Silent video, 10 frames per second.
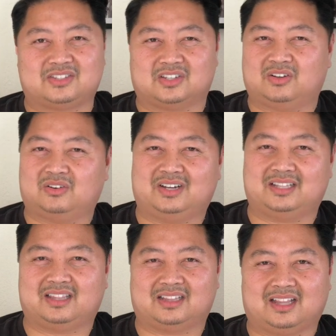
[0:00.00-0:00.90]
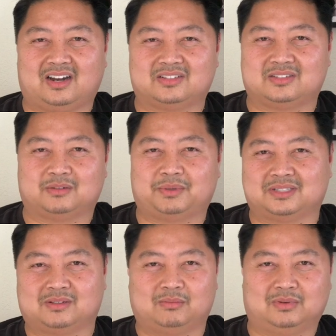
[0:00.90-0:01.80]
So I think that also
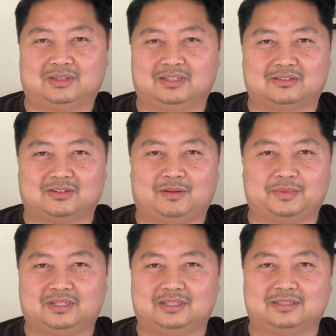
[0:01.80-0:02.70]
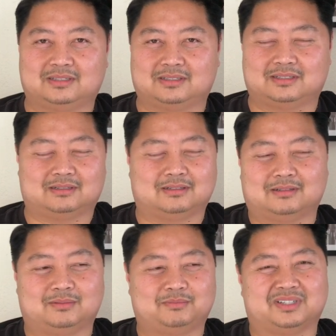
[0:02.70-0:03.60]
depends on what the drama is. I don't
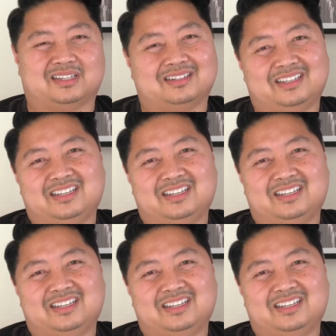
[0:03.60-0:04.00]
know, but